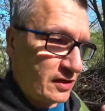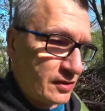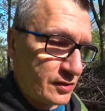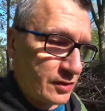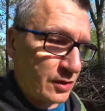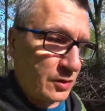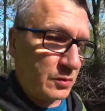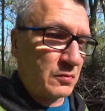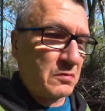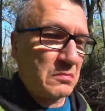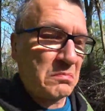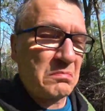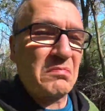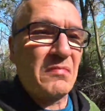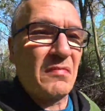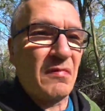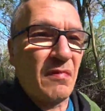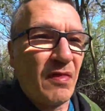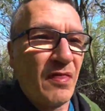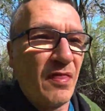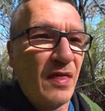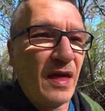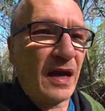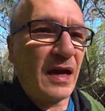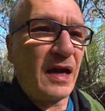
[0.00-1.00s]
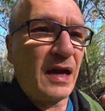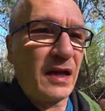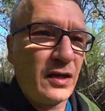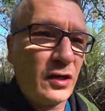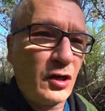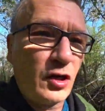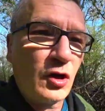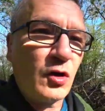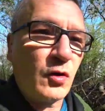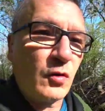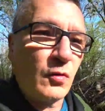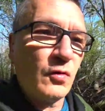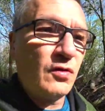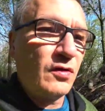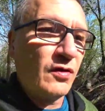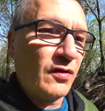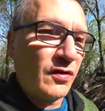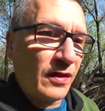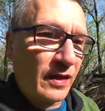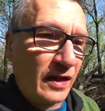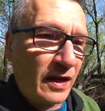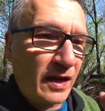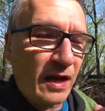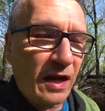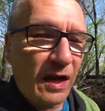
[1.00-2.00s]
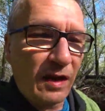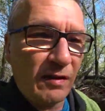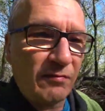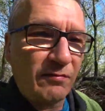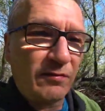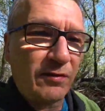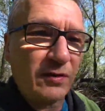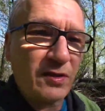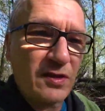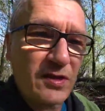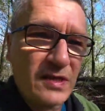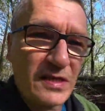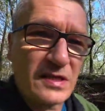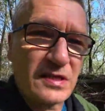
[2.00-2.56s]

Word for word: So that I know that every